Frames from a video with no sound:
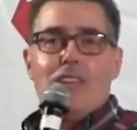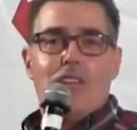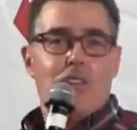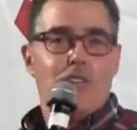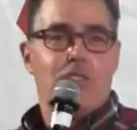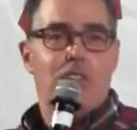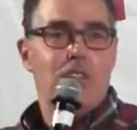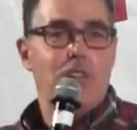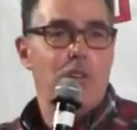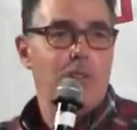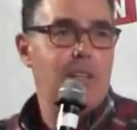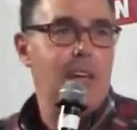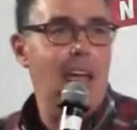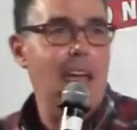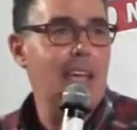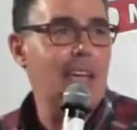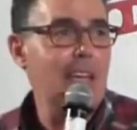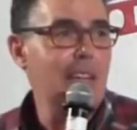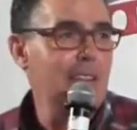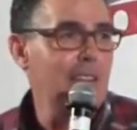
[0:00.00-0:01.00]
you're
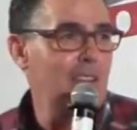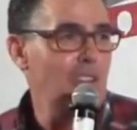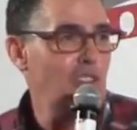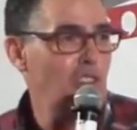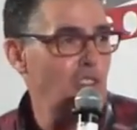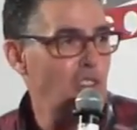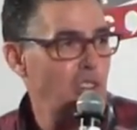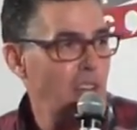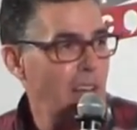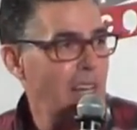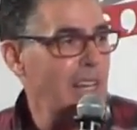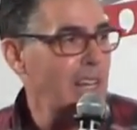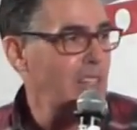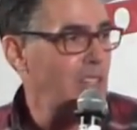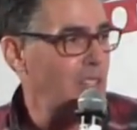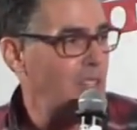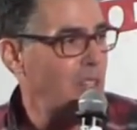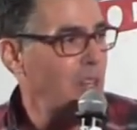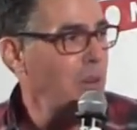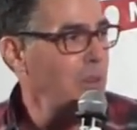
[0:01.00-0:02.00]
taking this shitty
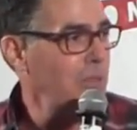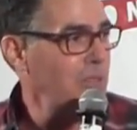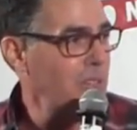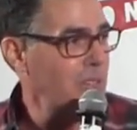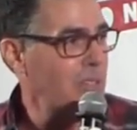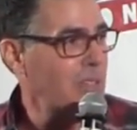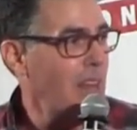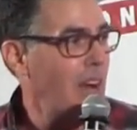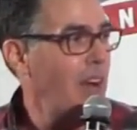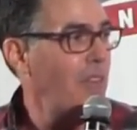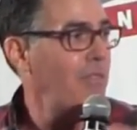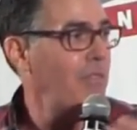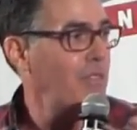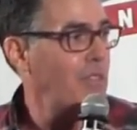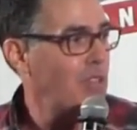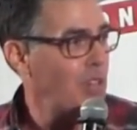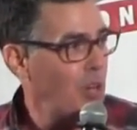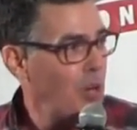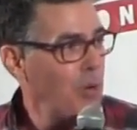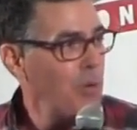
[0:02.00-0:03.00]
student
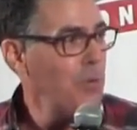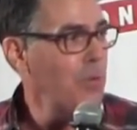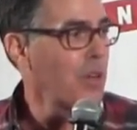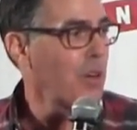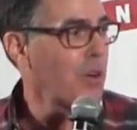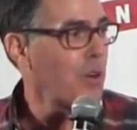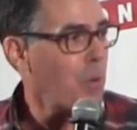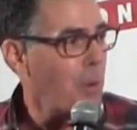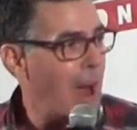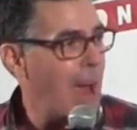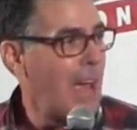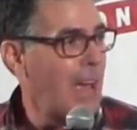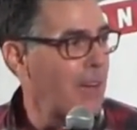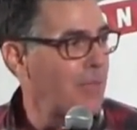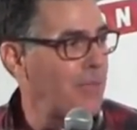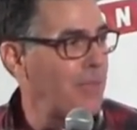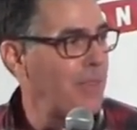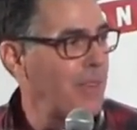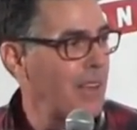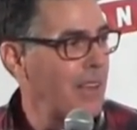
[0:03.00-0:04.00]
stuff to the
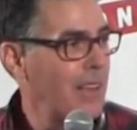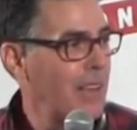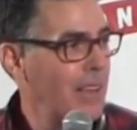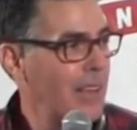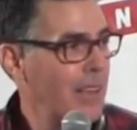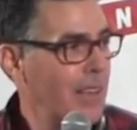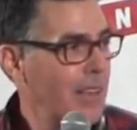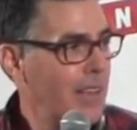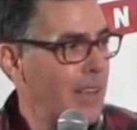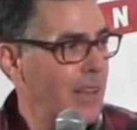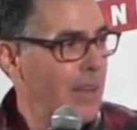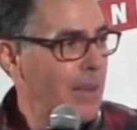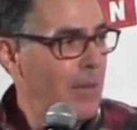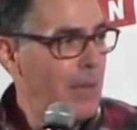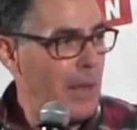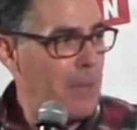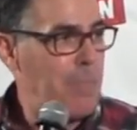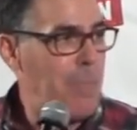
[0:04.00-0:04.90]
grave. Like,